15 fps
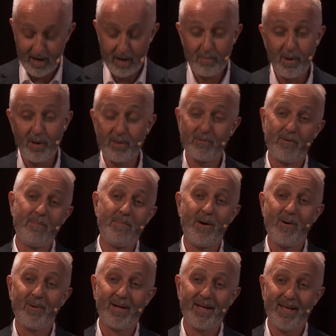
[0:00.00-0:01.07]
both
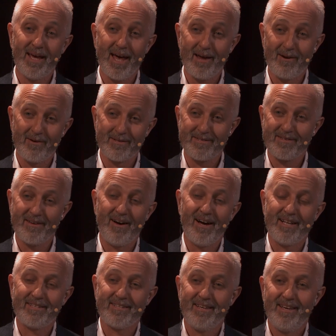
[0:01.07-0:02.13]
remotely and on
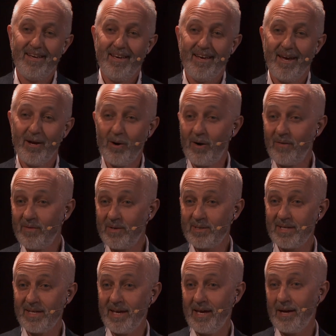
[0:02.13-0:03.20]
site. And
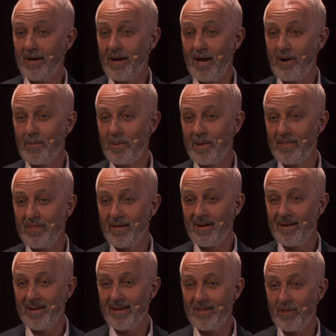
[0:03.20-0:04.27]
obviously now with
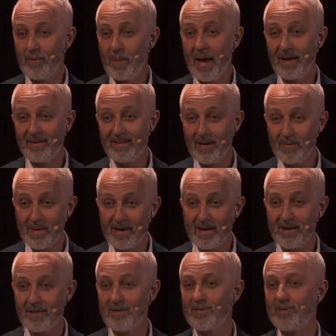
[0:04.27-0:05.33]
the pandemic
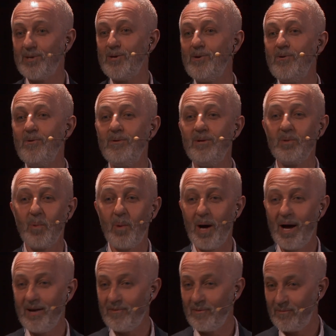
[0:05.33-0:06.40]
and this huge
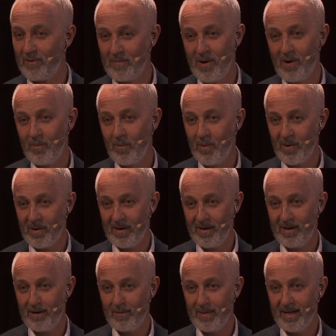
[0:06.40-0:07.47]
wave of remote working
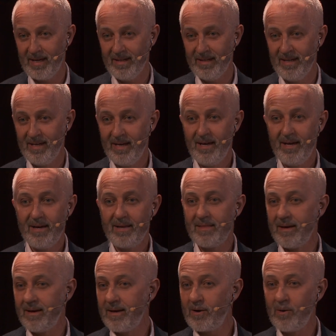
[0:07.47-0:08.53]
coming in,
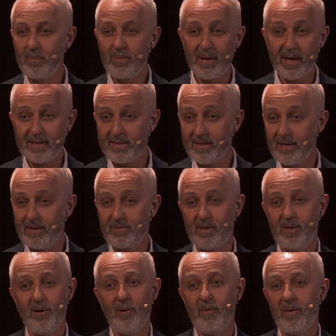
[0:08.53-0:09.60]
the complexity of
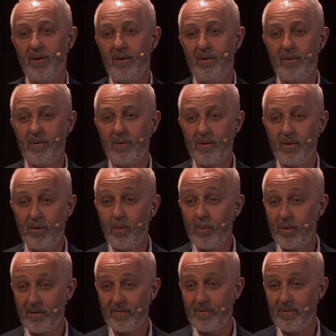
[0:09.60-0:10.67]
securing your
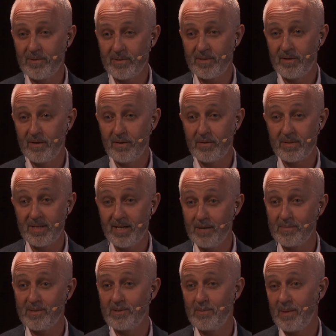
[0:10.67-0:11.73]
workforce and your
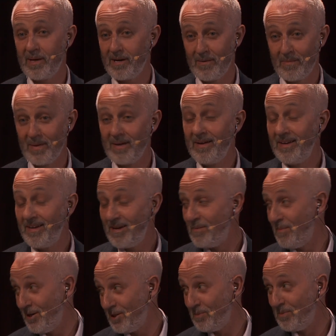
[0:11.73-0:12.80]
teams has become
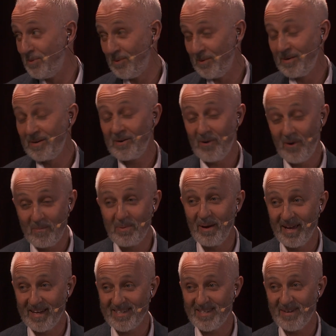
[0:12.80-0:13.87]
much more
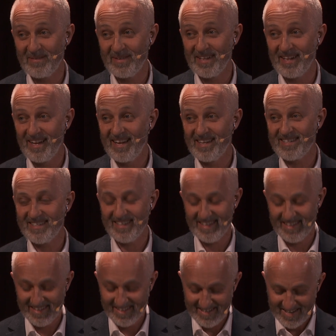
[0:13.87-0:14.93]
complex over the
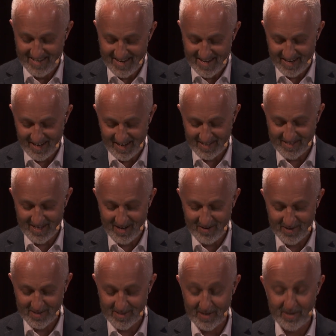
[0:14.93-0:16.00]
last
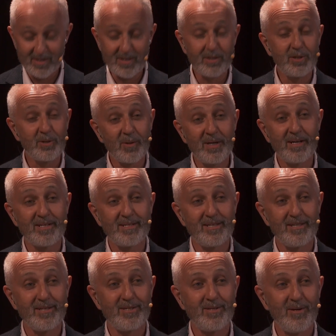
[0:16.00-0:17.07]
year or so. So joining us
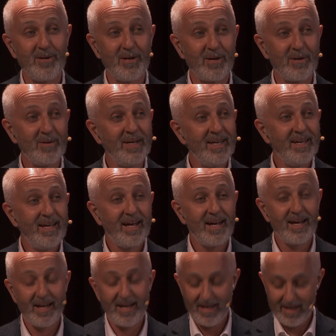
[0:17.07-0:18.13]
in the studio
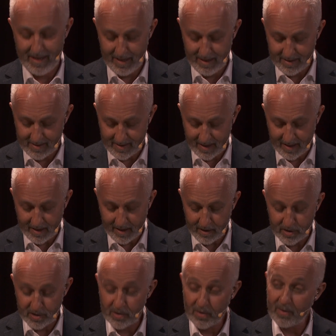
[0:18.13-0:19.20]
is
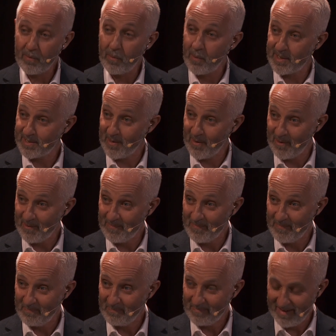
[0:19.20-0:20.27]
John Westholm,
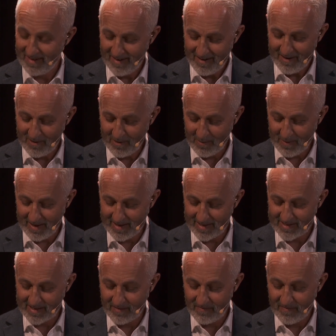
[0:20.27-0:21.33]
who
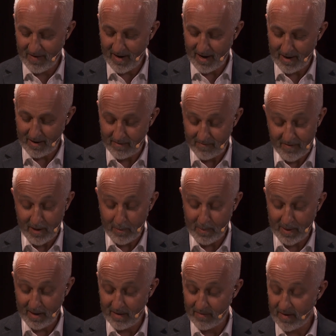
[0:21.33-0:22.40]
is the
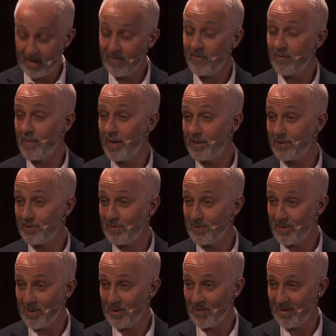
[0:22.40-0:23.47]
VP of Information
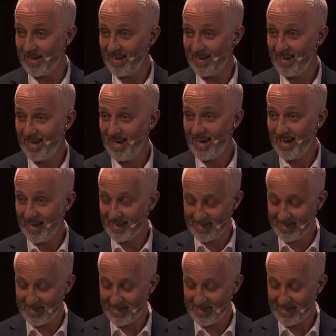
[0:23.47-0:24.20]
Security at